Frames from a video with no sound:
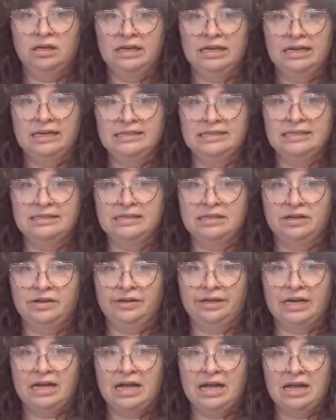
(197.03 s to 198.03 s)

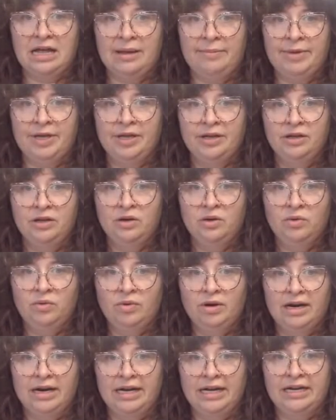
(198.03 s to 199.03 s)
knob
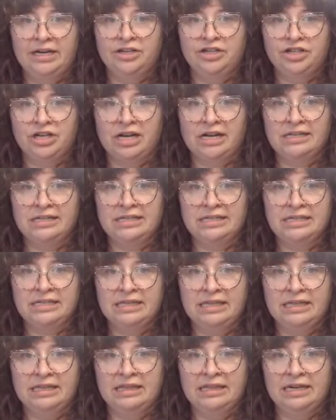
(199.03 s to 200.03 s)
where I can
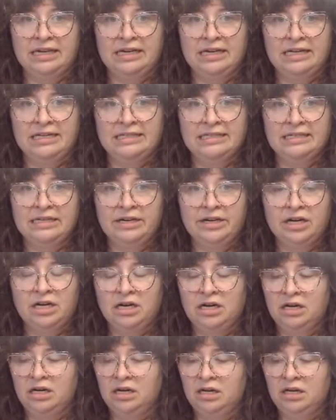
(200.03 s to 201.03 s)
adjust the thickness
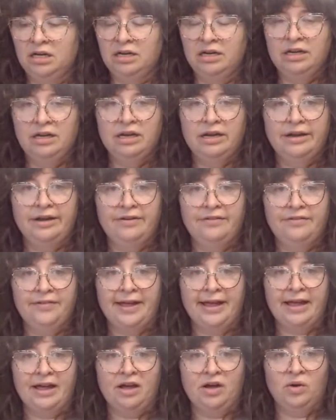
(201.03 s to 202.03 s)
here of
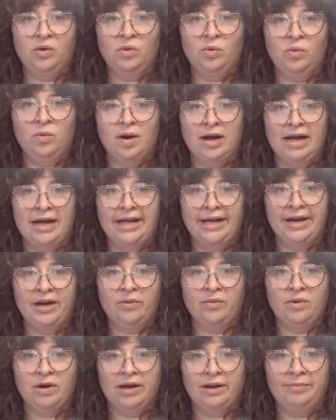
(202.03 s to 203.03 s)
how wide
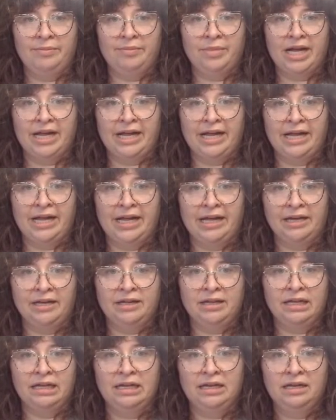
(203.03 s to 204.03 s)
I want my
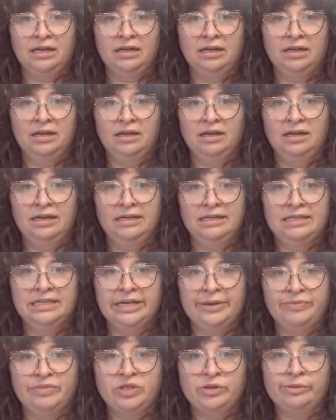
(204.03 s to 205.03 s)

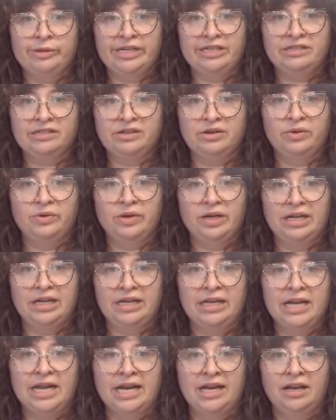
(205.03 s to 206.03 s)
tip to be. So,
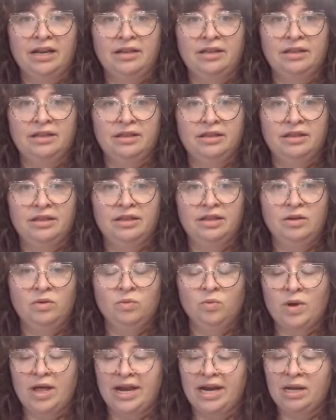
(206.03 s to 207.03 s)
and then
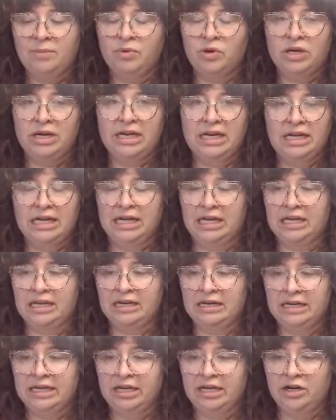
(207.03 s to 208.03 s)
when I put it
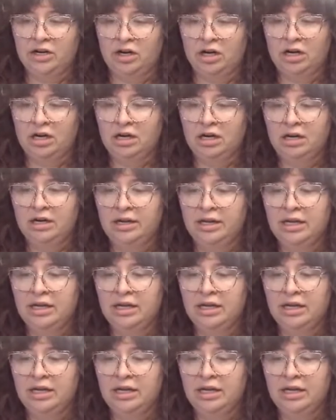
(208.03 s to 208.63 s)
in here,